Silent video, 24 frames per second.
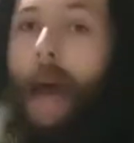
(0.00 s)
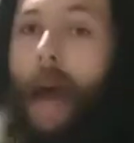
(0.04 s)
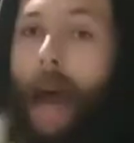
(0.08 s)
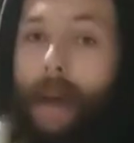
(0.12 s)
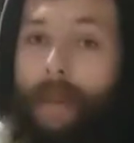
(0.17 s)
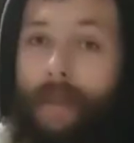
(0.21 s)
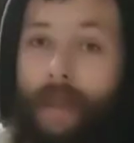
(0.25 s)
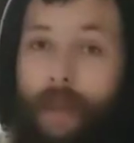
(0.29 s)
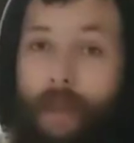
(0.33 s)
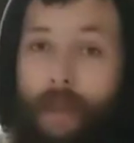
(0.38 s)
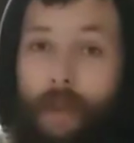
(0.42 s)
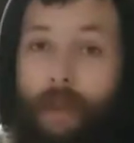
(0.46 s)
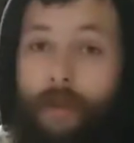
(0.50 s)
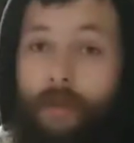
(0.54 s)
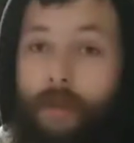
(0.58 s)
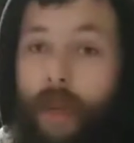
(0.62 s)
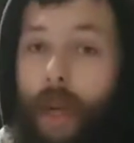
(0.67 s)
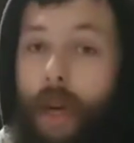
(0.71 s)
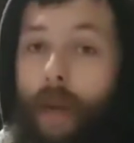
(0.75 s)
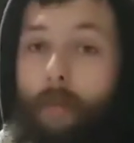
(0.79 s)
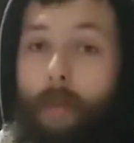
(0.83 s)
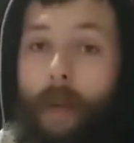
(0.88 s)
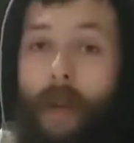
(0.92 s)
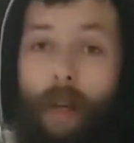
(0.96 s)
And this year's
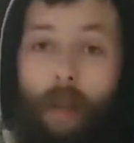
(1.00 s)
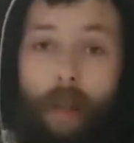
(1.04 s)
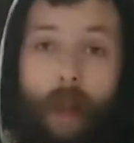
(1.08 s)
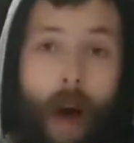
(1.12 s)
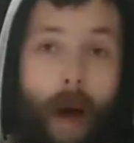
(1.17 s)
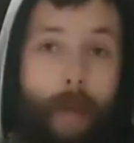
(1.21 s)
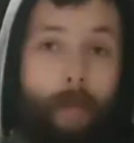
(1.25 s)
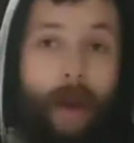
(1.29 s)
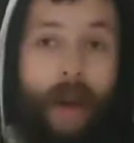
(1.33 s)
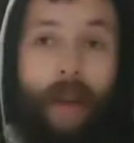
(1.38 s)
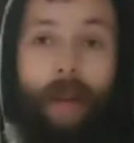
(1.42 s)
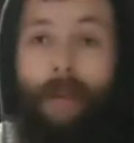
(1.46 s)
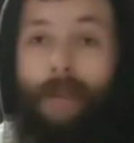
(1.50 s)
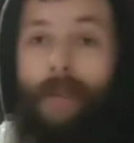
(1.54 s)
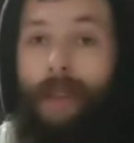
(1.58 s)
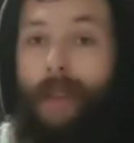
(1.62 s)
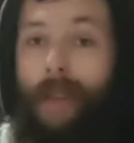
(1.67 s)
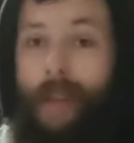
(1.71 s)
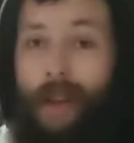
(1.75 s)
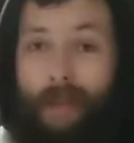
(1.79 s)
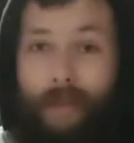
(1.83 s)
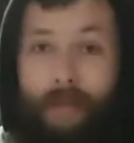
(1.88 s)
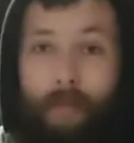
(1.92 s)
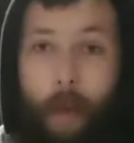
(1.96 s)
going to be a lot better
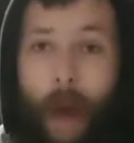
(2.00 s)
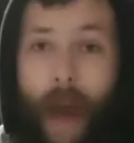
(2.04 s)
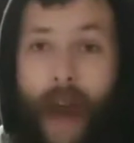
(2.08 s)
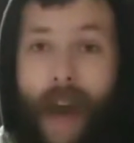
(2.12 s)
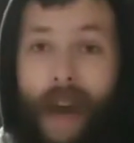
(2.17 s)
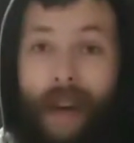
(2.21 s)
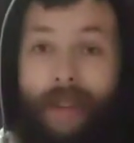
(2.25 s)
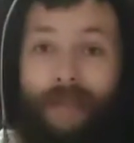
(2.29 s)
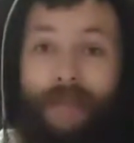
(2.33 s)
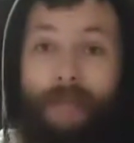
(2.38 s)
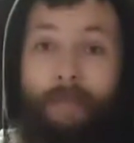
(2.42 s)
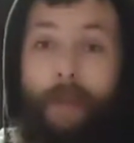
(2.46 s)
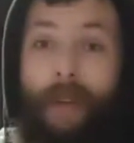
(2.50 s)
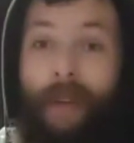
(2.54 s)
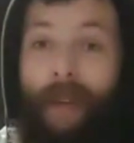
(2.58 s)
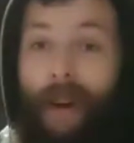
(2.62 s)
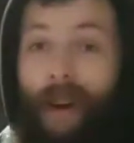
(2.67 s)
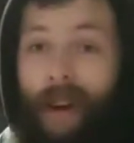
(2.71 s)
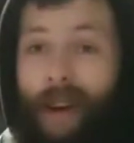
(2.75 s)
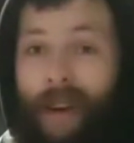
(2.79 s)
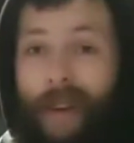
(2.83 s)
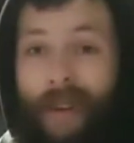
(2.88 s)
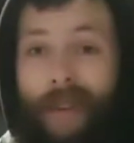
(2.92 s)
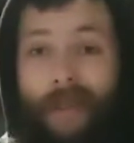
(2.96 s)
than years past
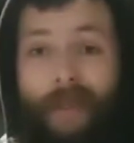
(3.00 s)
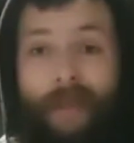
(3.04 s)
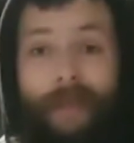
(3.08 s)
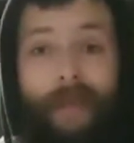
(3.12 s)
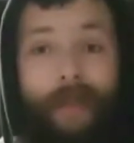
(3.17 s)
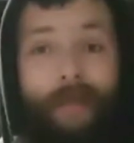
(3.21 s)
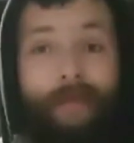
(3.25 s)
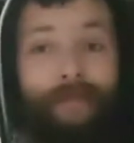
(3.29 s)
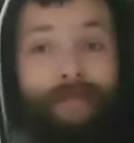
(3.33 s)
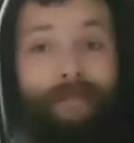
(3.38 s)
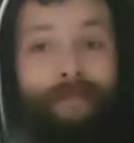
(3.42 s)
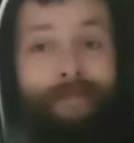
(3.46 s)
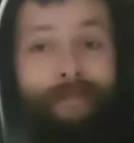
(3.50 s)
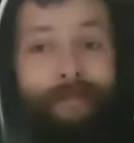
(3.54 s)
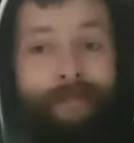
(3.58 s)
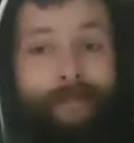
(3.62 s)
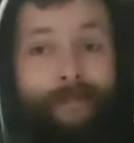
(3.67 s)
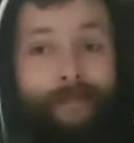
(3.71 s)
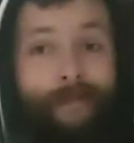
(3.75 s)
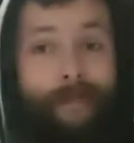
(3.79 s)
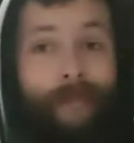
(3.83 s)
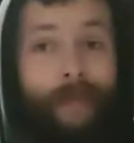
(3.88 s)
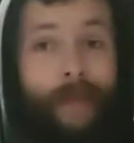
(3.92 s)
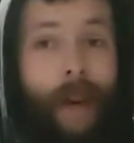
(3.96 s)
because
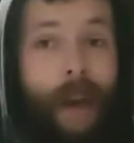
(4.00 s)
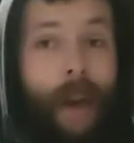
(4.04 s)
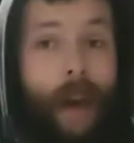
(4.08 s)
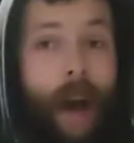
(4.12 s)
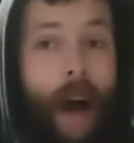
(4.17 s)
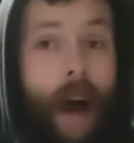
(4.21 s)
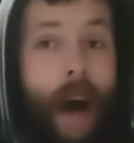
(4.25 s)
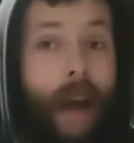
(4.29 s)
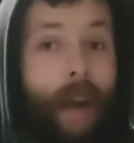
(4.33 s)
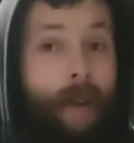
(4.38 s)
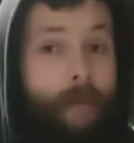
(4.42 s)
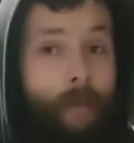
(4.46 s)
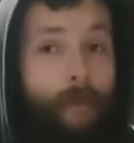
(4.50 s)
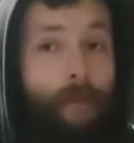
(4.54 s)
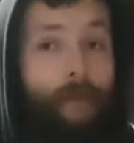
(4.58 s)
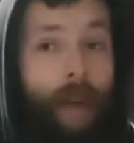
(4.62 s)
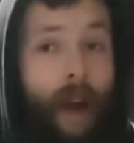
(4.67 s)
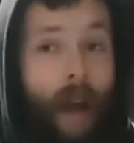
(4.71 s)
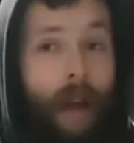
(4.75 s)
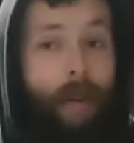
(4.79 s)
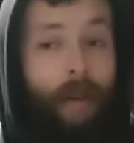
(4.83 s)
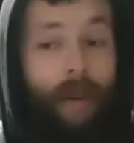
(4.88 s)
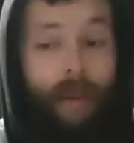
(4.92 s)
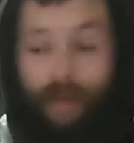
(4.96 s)
I have a
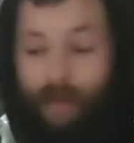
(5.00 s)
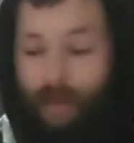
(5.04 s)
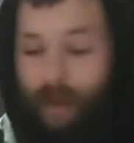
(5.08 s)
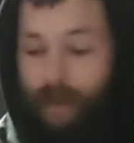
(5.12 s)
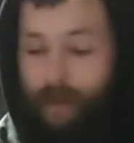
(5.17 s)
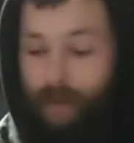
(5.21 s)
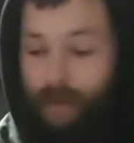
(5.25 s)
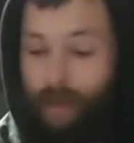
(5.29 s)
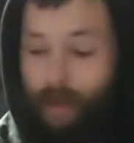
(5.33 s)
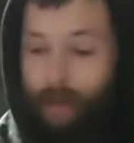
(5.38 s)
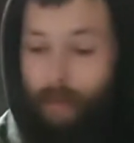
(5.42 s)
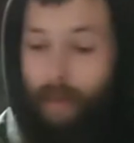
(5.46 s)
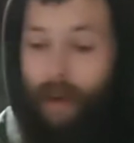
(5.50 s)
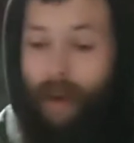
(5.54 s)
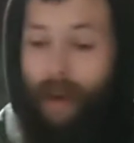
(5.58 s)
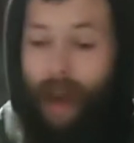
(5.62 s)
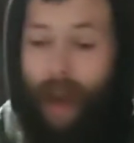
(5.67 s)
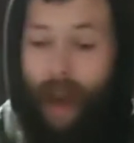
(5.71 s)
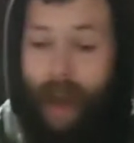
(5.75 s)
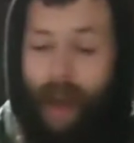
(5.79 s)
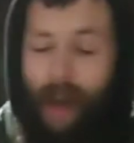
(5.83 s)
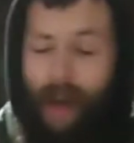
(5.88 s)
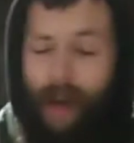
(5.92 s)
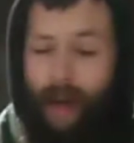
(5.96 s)
firing system
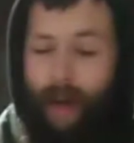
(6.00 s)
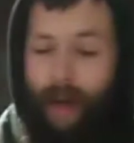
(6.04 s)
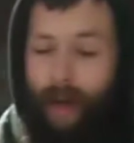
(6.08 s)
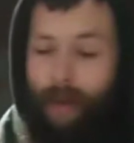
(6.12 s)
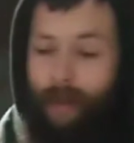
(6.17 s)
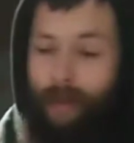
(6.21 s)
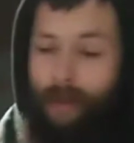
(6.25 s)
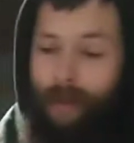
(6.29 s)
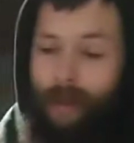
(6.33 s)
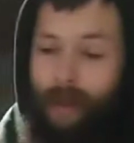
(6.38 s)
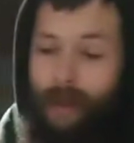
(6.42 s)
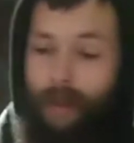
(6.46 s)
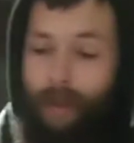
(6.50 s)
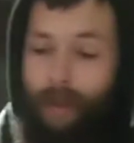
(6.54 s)
and